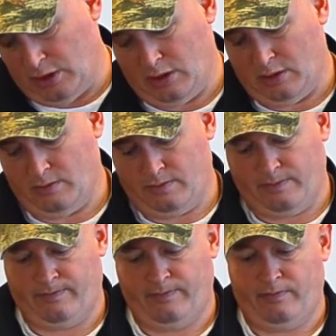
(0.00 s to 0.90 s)
to go.
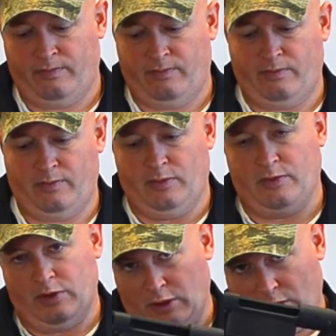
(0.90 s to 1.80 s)

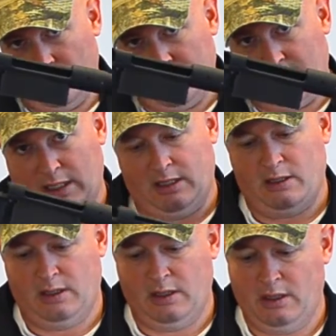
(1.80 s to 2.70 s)
It's in there good and tight.
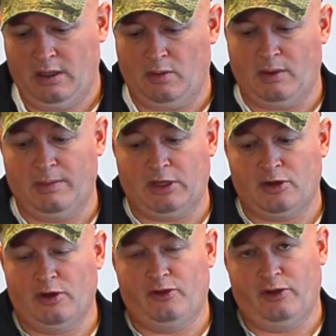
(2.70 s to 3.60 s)
You want to make
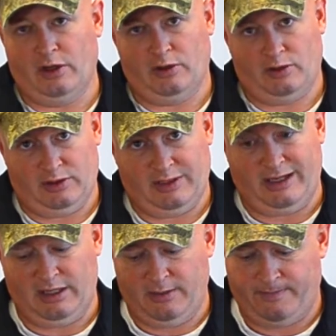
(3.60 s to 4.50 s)
sure it's in there good and
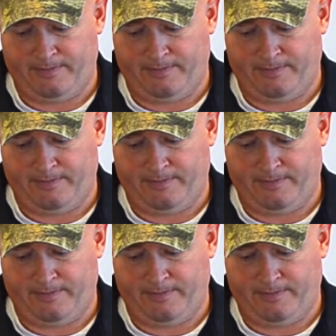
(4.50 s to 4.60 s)
tight.